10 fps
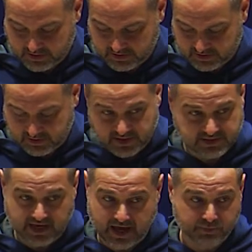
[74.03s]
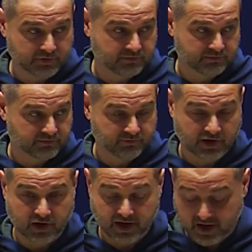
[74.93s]
So it doesn't happen
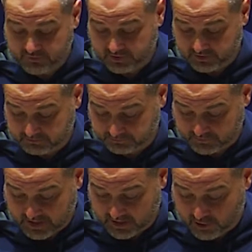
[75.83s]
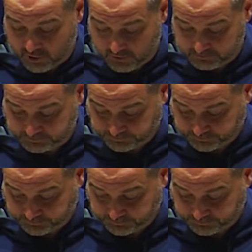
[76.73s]
very often at all.